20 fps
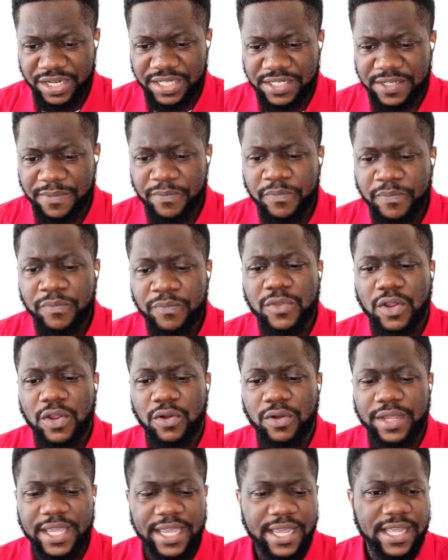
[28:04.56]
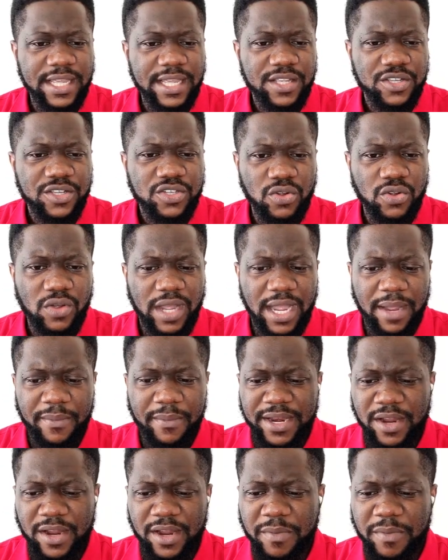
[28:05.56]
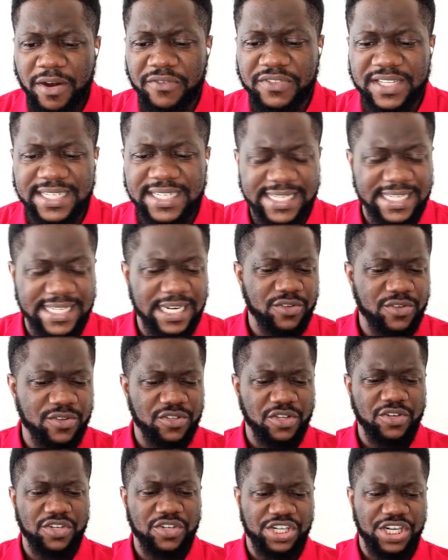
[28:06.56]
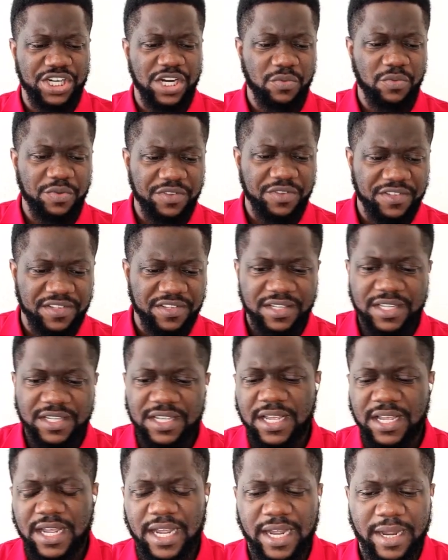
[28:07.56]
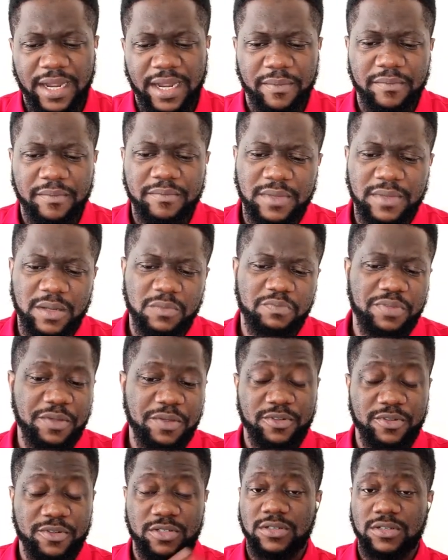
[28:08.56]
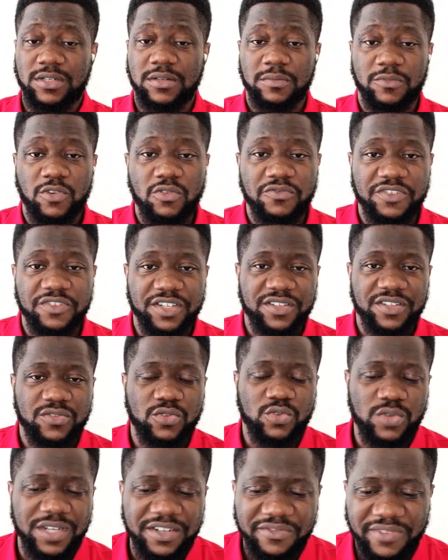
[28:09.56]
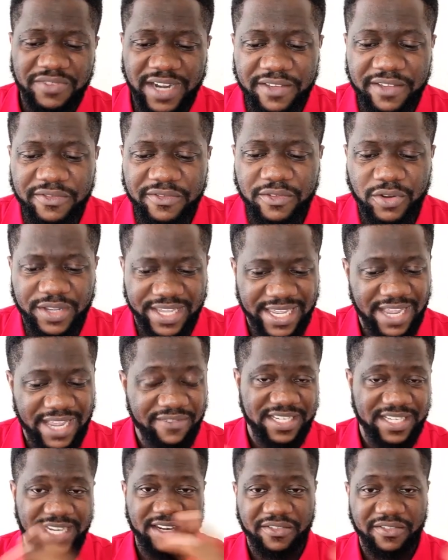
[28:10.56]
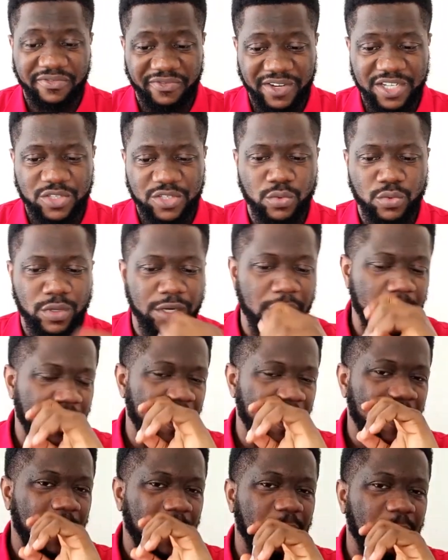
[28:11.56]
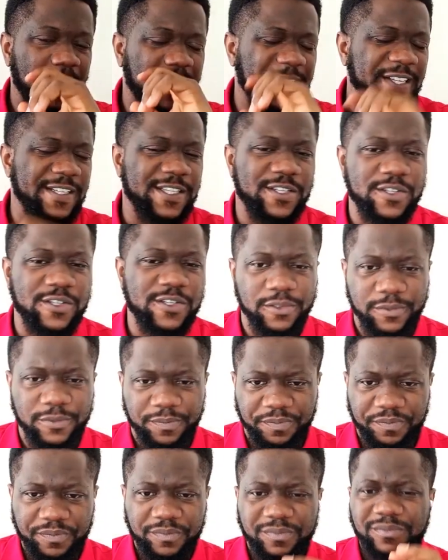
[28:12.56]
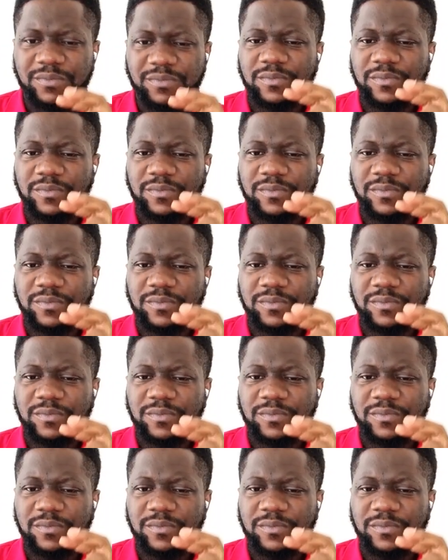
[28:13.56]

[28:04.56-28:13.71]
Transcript: point. Okay, so um, a number of things I said I was going to share with um, um, people who are over 25. Okay, I've said the first one, which is to